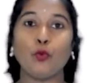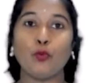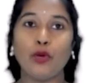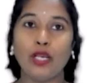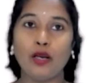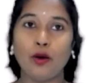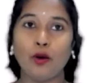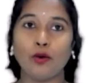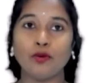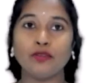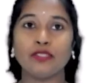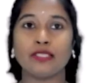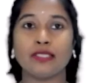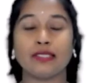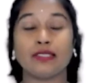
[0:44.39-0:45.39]
We know
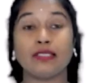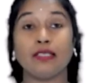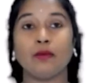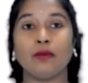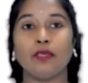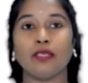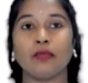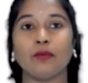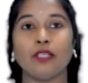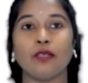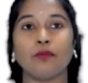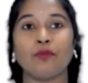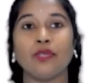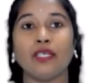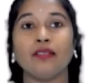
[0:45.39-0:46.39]
sustainable
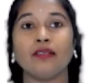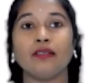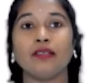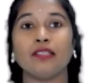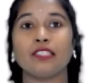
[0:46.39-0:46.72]
development,